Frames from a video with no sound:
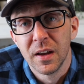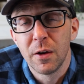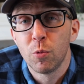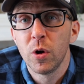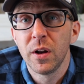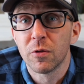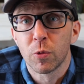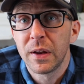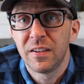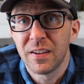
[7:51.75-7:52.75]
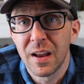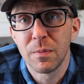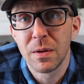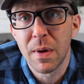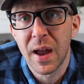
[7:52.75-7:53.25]
It wouldn't
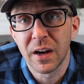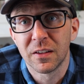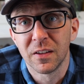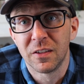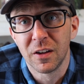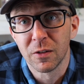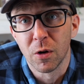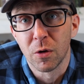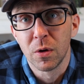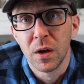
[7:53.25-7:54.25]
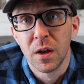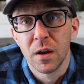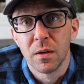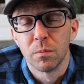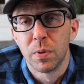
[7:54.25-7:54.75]
reset me back to zero,
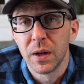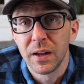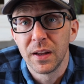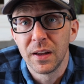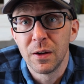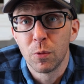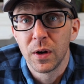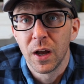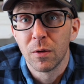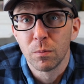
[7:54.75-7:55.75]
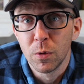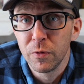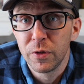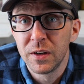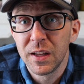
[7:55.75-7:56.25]
but it would help
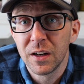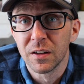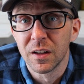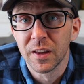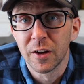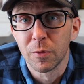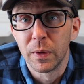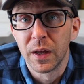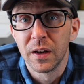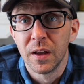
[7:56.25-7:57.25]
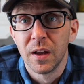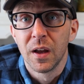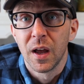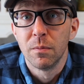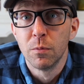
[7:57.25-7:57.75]
move the needle a little bit
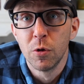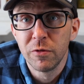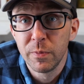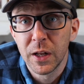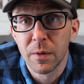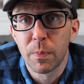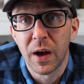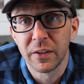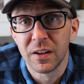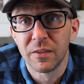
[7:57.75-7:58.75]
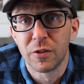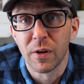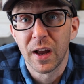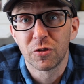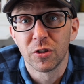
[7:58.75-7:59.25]
and move me in a positive
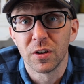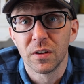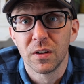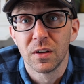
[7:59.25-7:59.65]
direction.